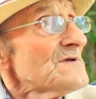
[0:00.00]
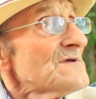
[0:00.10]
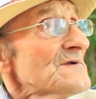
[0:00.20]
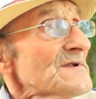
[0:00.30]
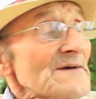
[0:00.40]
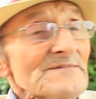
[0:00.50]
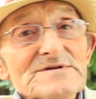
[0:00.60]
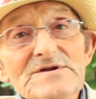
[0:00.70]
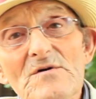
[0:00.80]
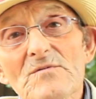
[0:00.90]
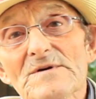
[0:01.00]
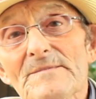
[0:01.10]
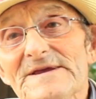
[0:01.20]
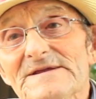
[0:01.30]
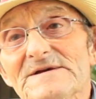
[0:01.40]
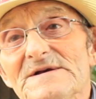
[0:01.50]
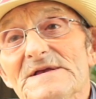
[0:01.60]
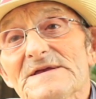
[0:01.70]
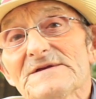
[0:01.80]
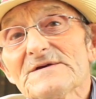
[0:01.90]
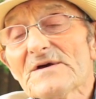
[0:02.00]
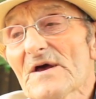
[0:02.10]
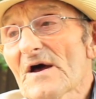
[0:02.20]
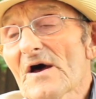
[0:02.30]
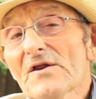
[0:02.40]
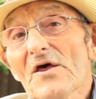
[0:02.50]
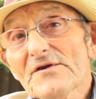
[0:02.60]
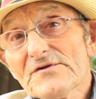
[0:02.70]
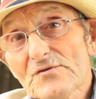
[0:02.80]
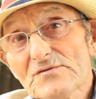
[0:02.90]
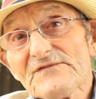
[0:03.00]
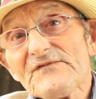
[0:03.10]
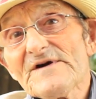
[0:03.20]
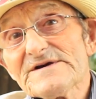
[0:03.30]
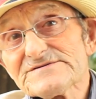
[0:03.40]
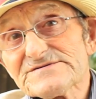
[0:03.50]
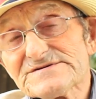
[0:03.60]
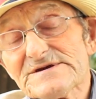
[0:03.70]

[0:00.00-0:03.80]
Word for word: you'll never know. I mean, a lot of those fighters,